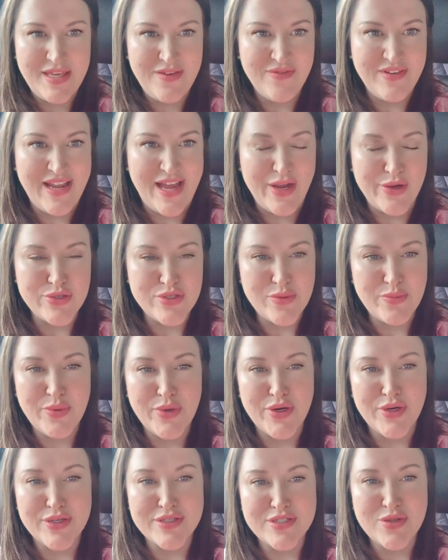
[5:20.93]
even extra
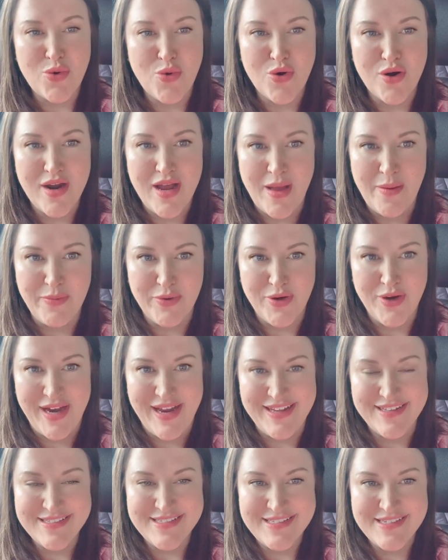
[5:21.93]
perks or
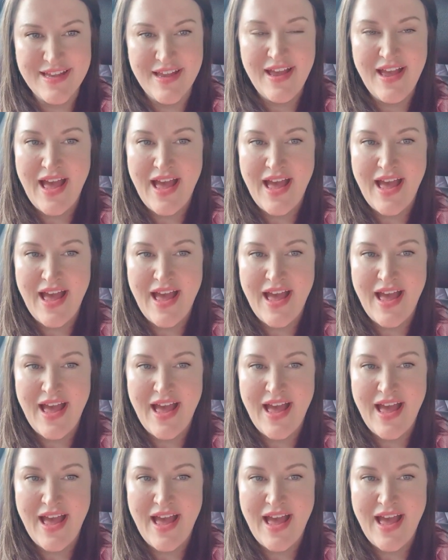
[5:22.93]
upgrades.